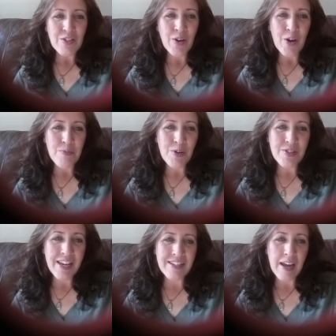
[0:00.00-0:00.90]
so I hope
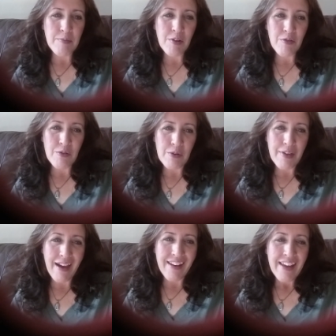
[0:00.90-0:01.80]
you take time to go
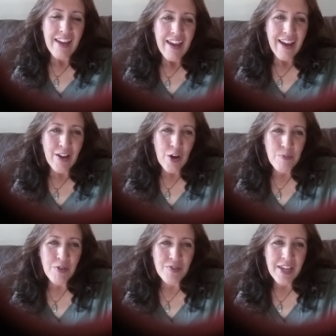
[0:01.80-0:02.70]
through that, and I
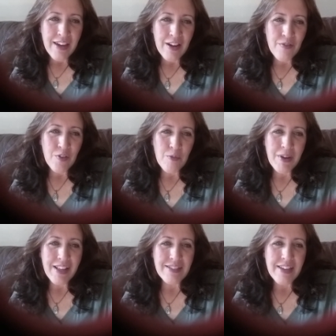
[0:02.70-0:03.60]
hope you've taken a few
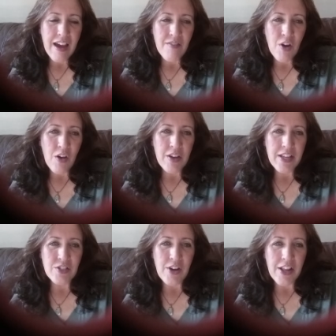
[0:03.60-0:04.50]
minutes to have a
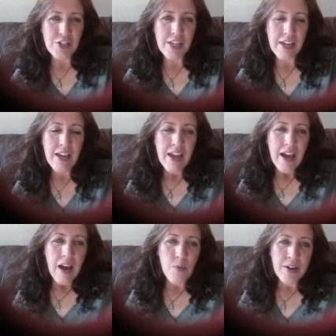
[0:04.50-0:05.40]
holiday strategy.
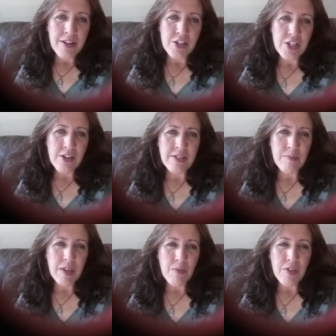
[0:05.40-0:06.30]
I wanted to share
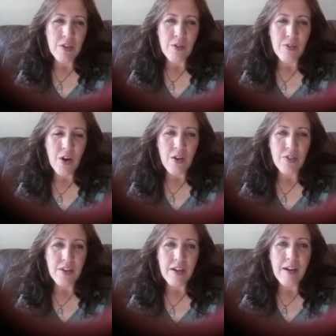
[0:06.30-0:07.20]
something with you. The,
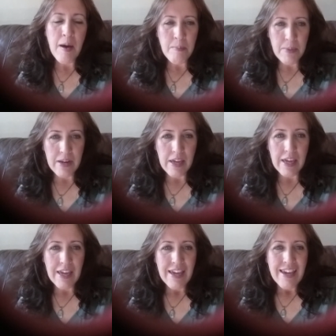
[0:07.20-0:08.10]
the
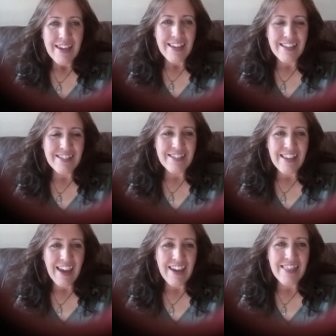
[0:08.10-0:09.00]
company is
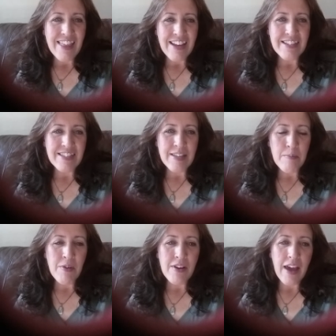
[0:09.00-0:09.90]
saying that
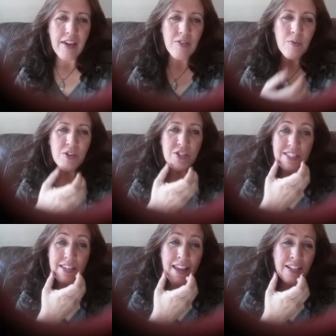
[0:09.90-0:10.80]
December 9th, which
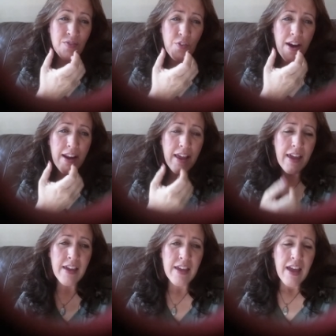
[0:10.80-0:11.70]
is next
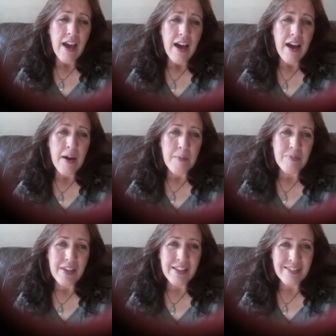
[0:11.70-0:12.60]
Friday,
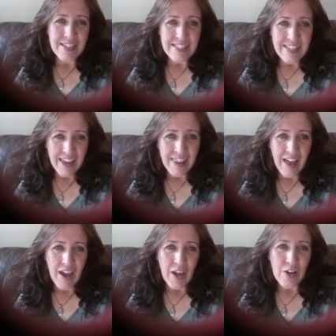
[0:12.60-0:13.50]
um, is the
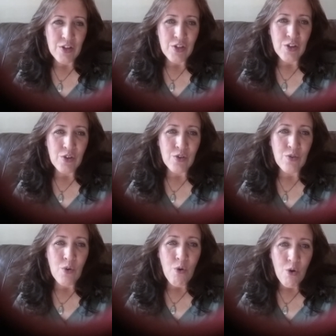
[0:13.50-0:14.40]
deadline
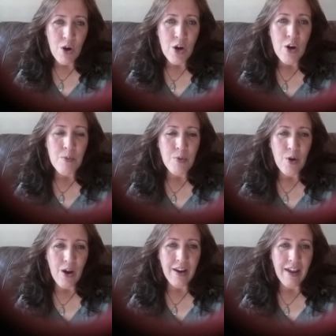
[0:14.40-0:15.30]
to order
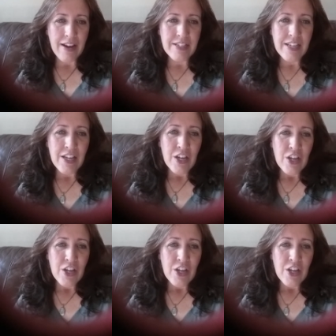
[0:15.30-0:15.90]
product